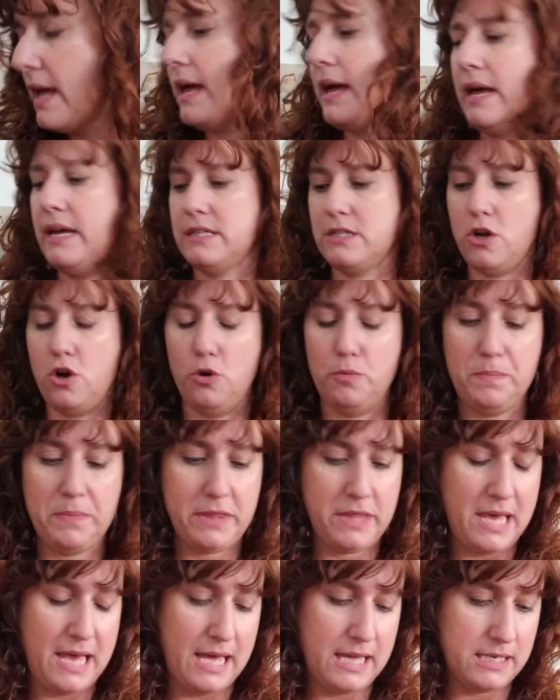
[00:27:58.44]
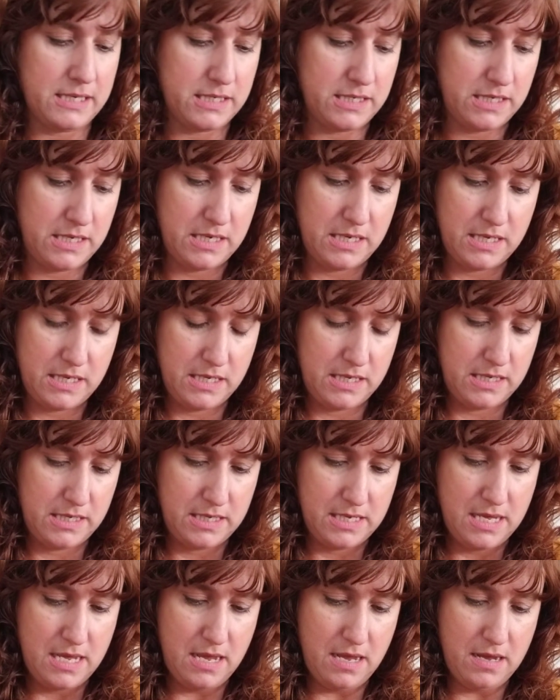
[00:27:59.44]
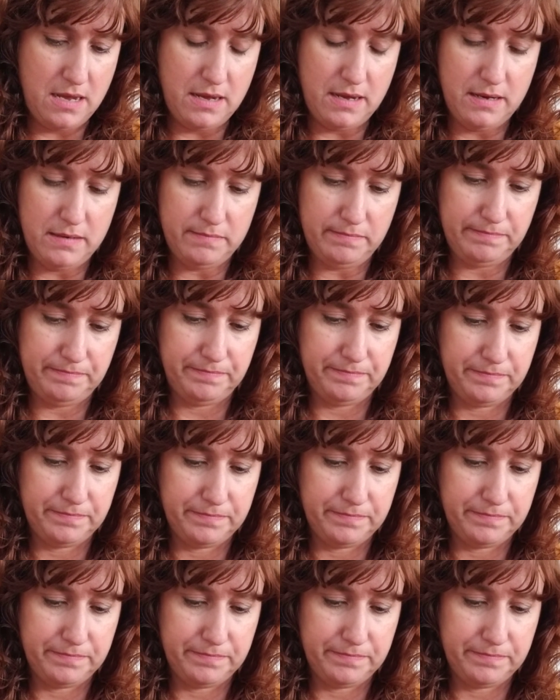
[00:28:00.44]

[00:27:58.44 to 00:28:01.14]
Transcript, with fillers: and hope that um,